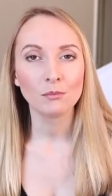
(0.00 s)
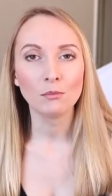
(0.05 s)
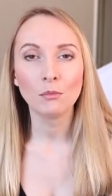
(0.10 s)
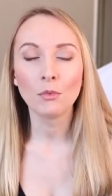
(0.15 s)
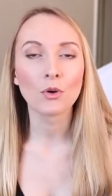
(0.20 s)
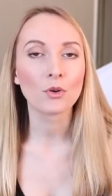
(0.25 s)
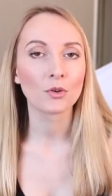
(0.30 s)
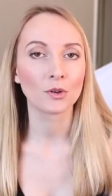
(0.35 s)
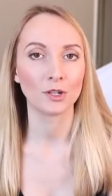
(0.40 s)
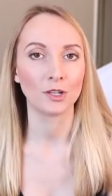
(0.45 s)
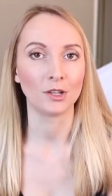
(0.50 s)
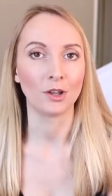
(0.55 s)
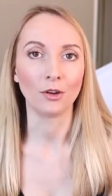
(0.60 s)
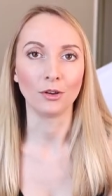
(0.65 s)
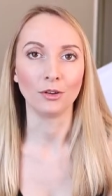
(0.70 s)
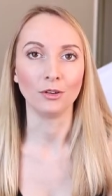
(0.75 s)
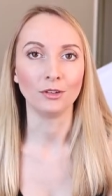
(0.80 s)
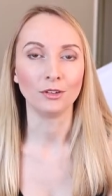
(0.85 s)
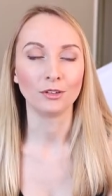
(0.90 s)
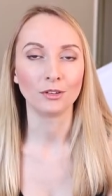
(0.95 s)
more
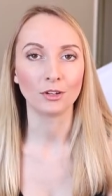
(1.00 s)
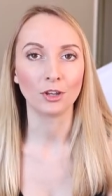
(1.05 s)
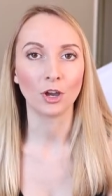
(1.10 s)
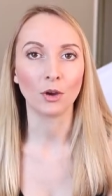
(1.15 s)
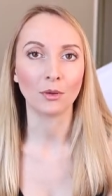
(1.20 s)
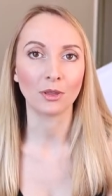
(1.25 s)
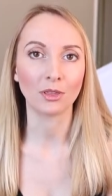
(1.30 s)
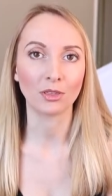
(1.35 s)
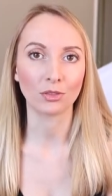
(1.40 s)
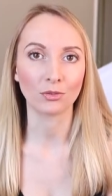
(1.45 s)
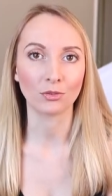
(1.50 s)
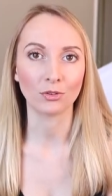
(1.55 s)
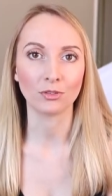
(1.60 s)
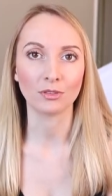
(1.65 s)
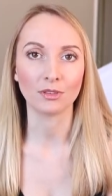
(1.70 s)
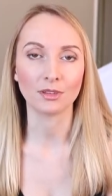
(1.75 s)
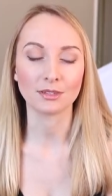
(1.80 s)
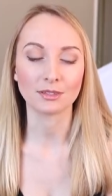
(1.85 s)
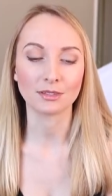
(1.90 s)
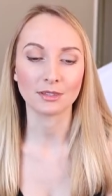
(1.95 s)
alone going through
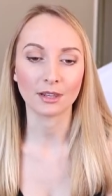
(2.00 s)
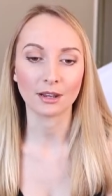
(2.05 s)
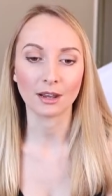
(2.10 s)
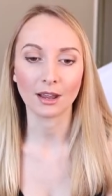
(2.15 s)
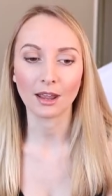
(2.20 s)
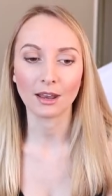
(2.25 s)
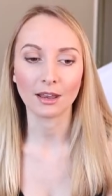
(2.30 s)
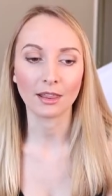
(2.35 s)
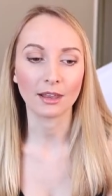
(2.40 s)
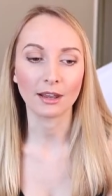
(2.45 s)
this than I,